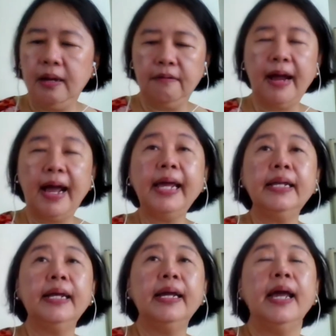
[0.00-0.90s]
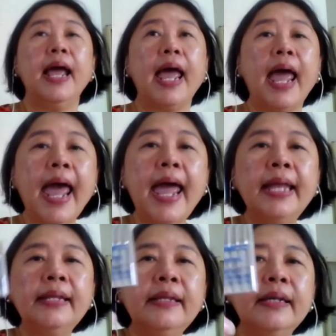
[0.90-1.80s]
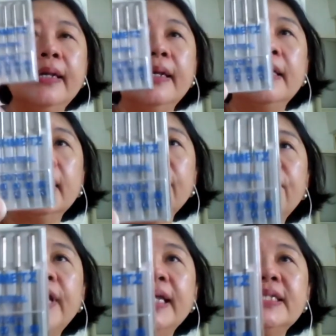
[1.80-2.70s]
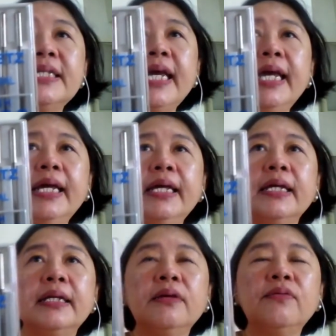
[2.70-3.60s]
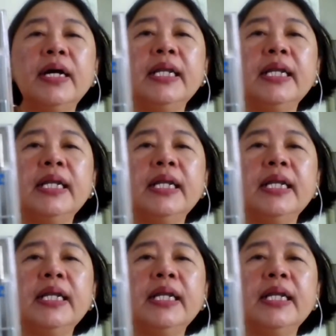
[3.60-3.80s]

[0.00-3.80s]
right? And if you can see the word